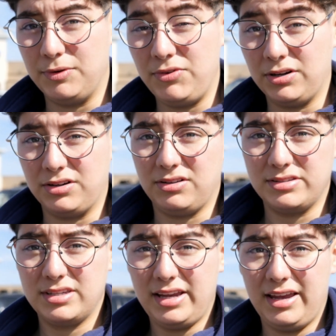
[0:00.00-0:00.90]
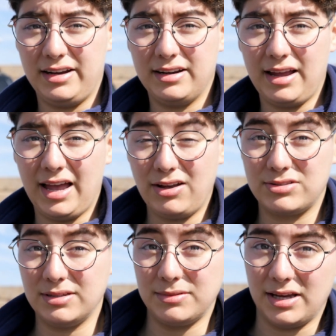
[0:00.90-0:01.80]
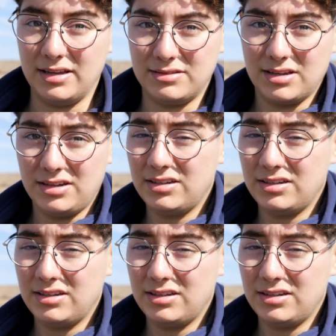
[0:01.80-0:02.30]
of young adults and how sometimes